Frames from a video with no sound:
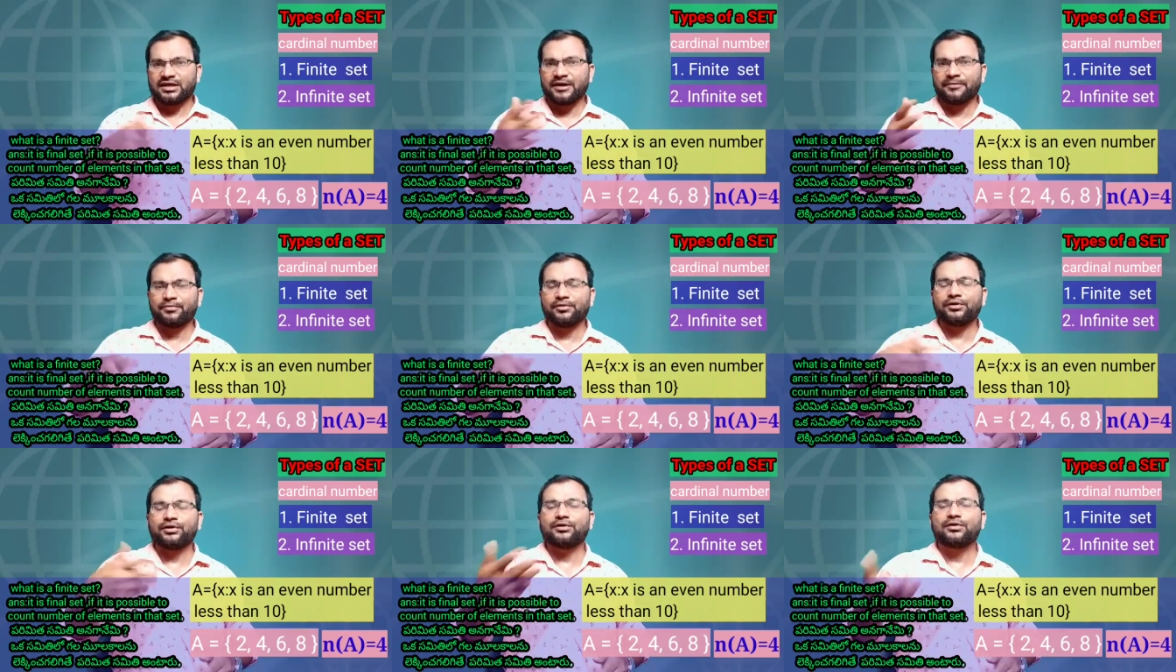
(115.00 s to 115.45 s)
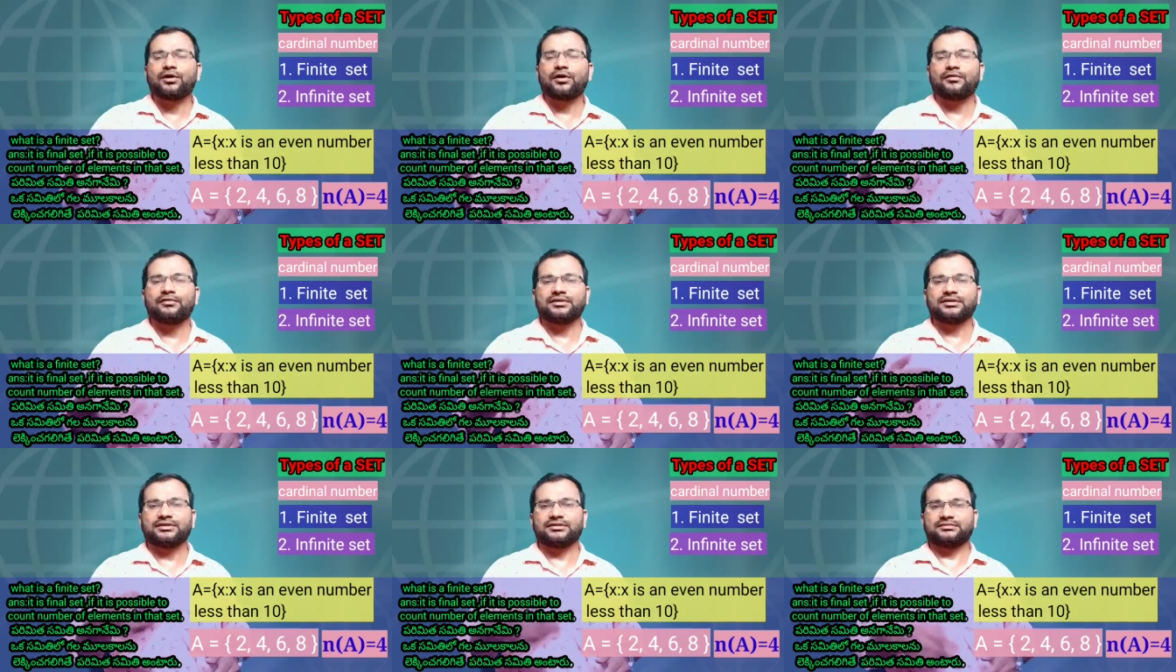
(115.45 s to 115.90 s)
able to
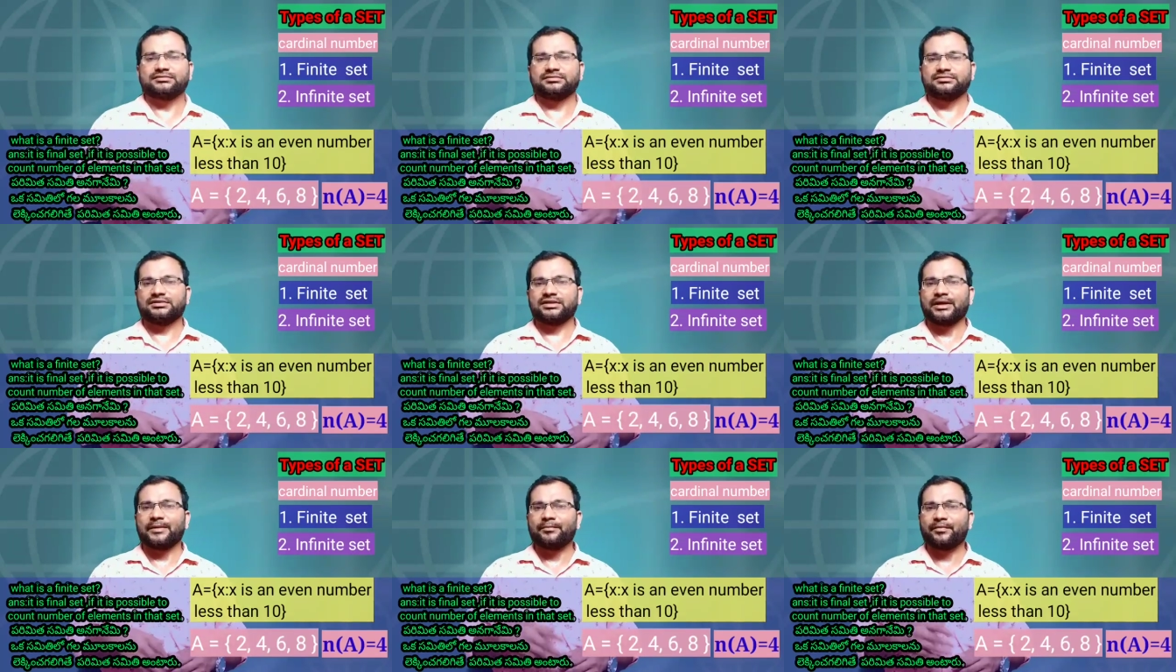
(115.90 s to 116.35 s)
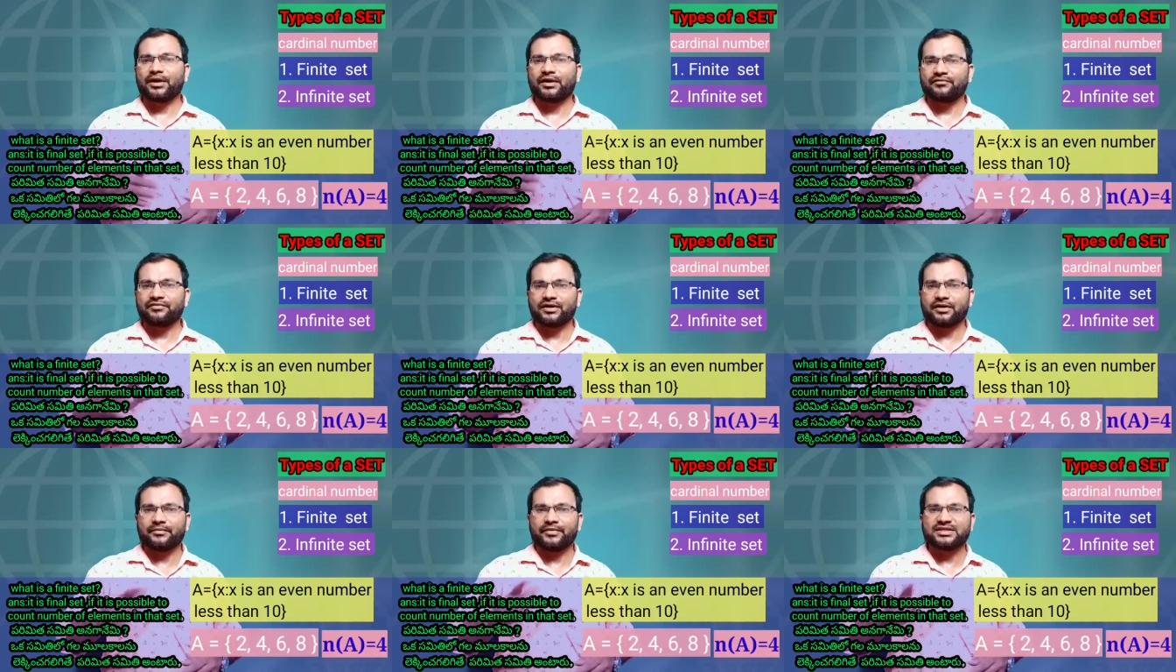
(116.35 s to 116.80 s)
count number
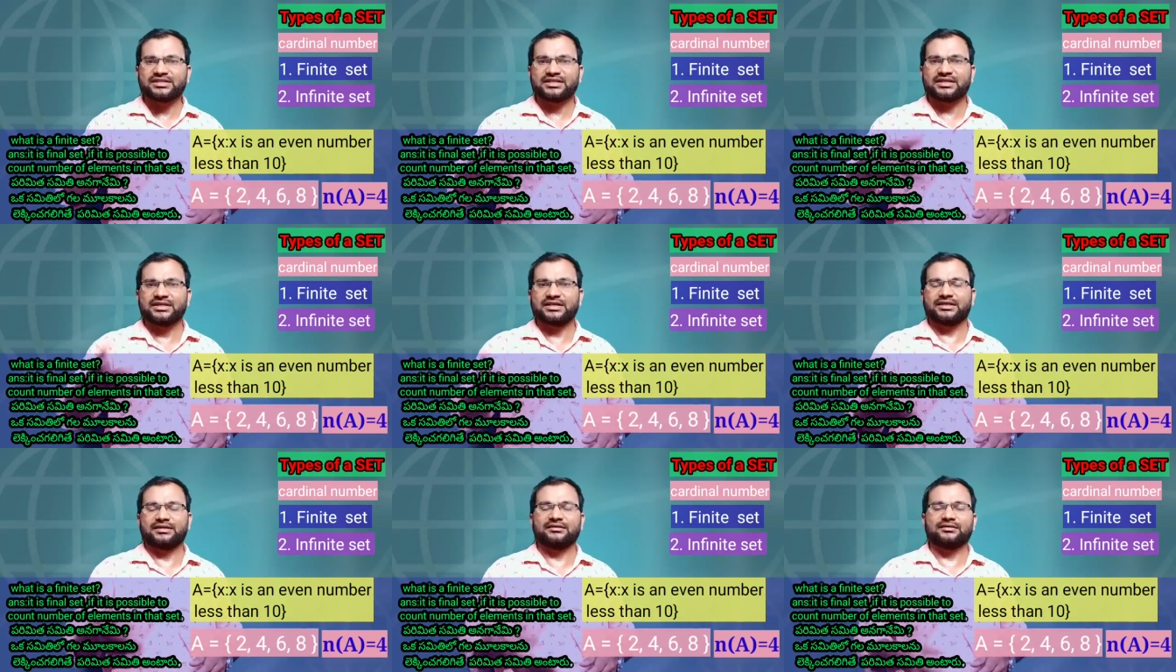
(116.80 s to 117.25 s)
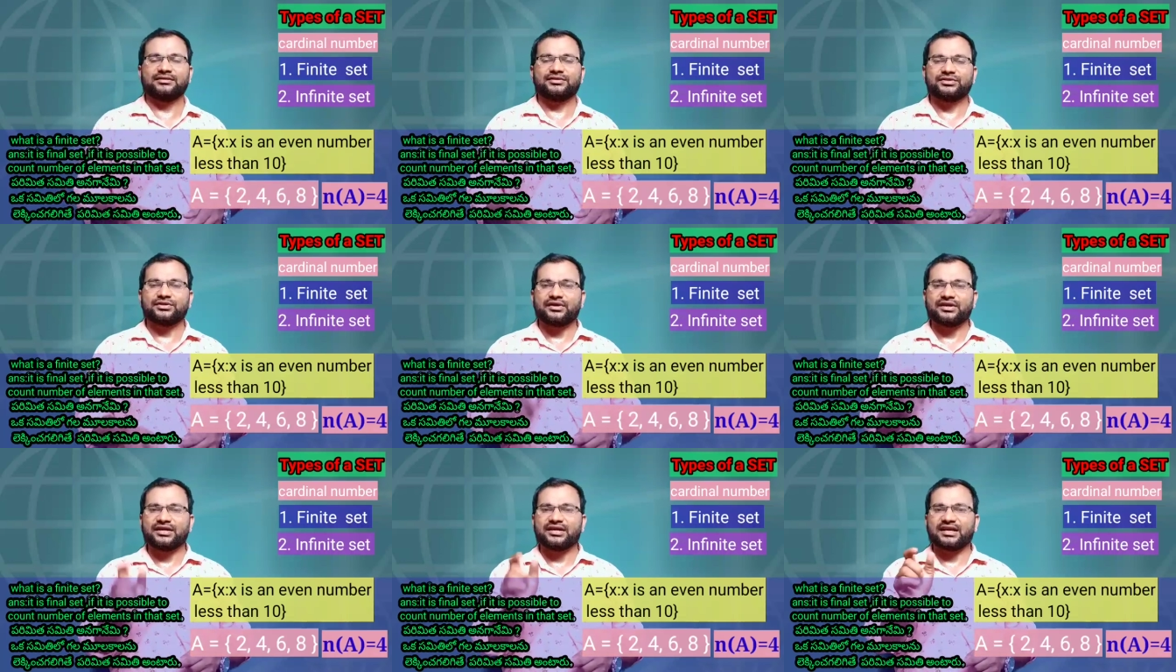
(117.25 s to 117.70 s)
of elements in it.
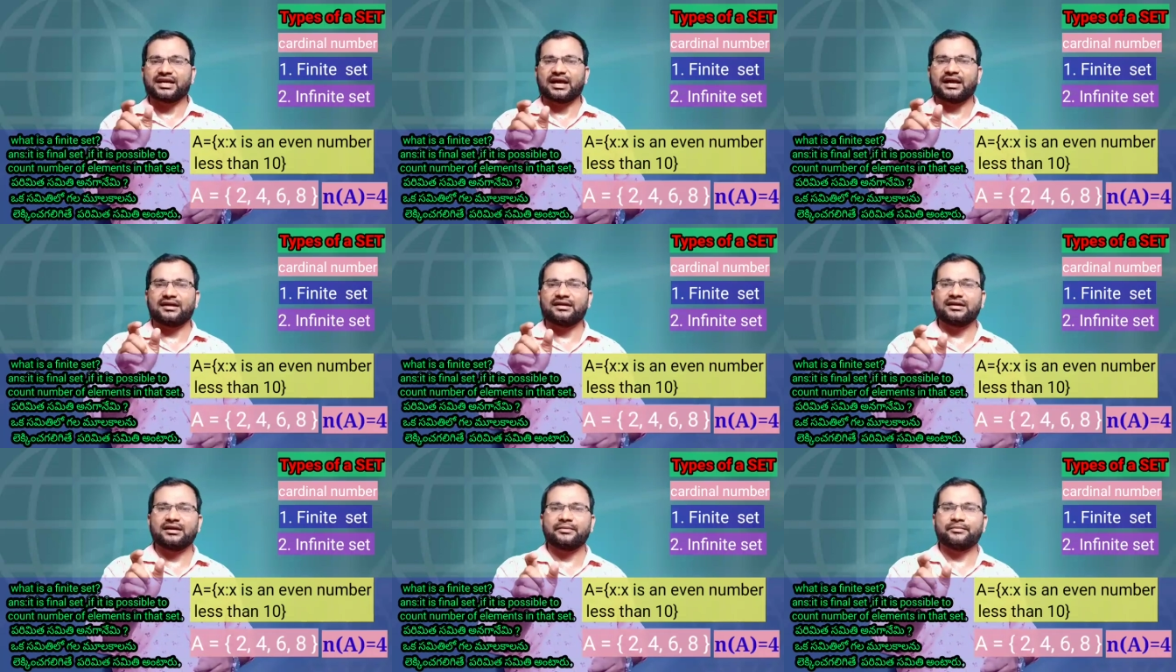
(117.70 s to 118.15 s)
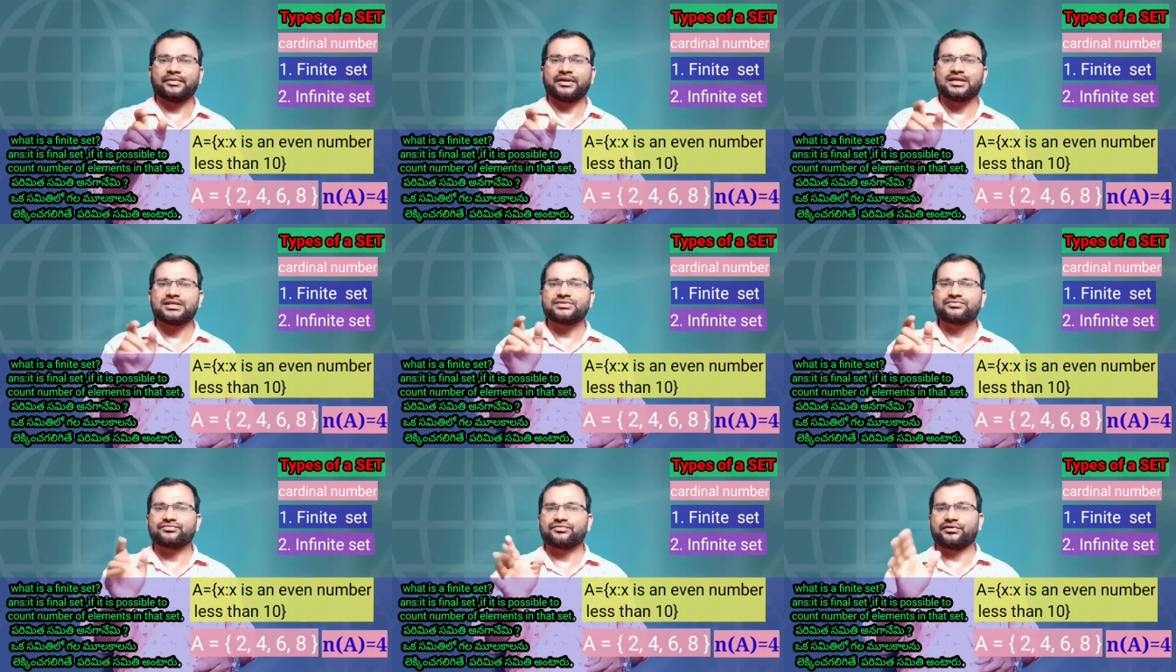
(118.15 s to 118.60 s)
So here cardinal number
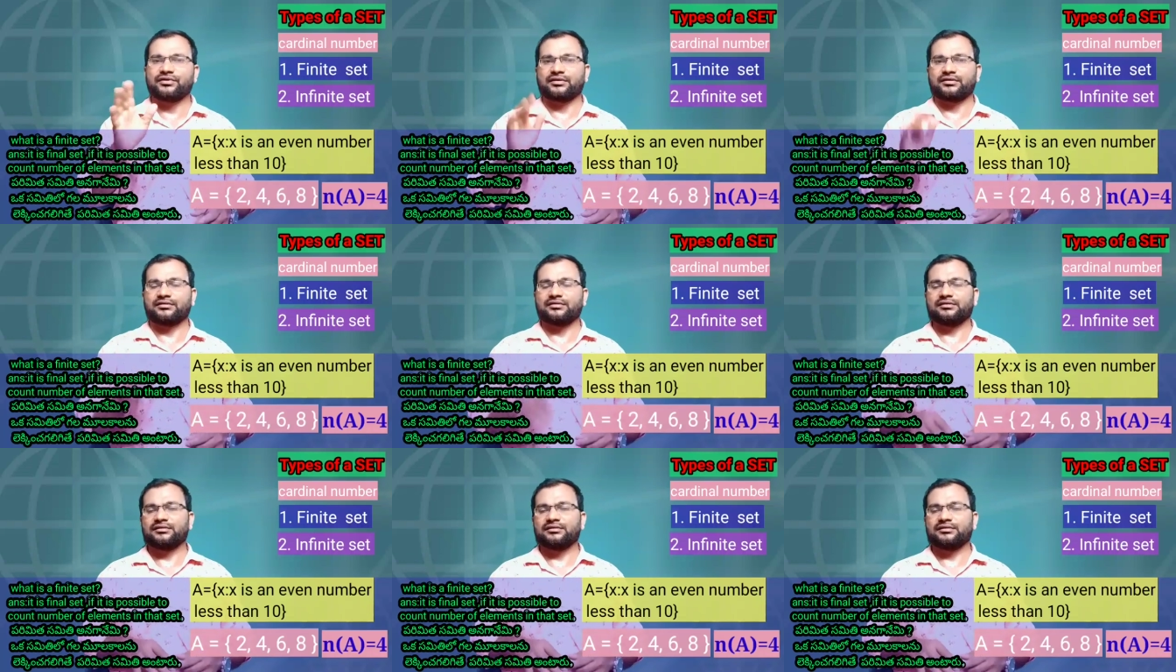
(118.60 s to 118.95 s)
is 4.